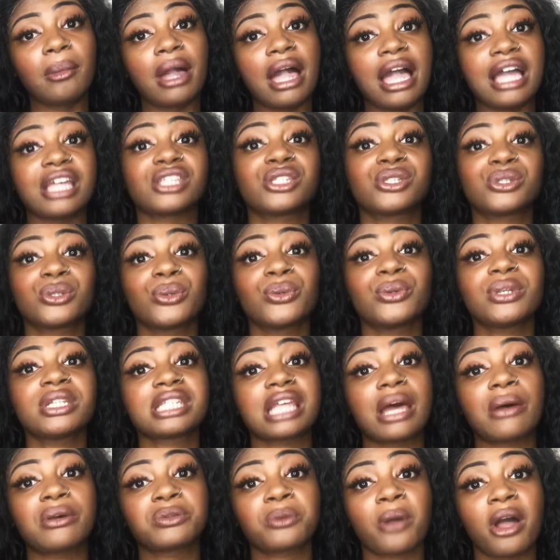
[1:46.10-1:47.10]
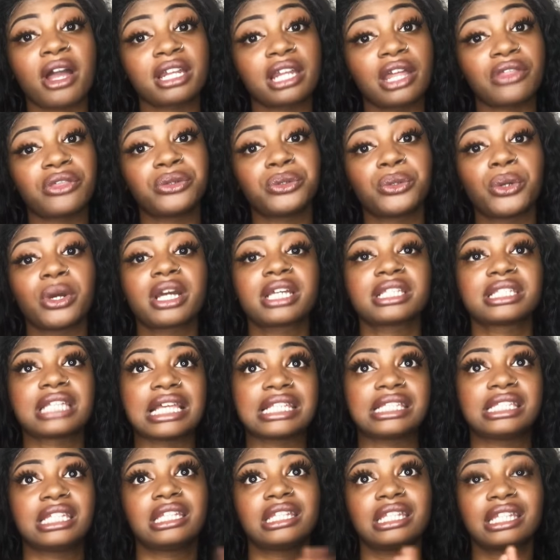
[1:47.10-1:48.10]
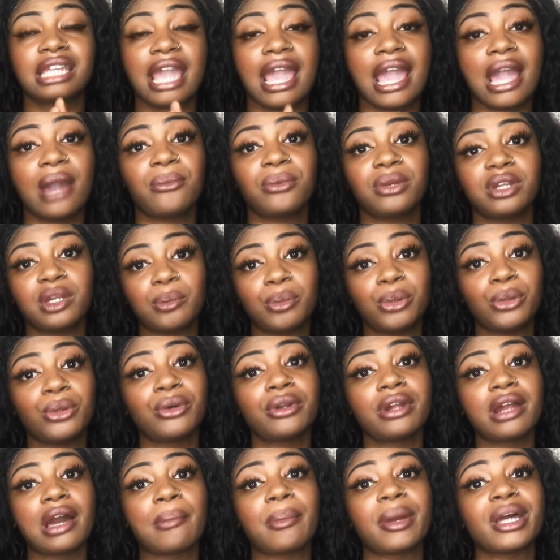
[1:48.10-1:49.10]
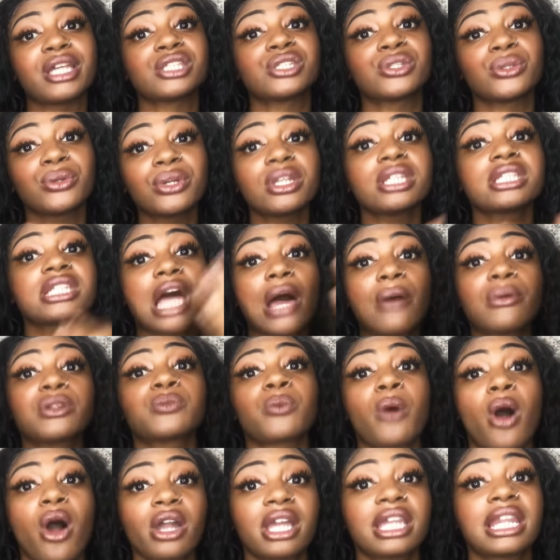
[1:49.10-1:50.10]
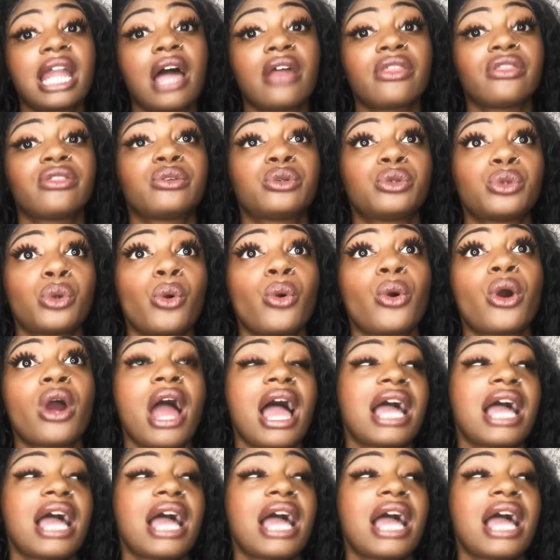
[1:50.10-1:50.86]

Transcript: as soon as I was walking out the door, because I seen the cab when it pulled up, as soon as I was walking out of the door,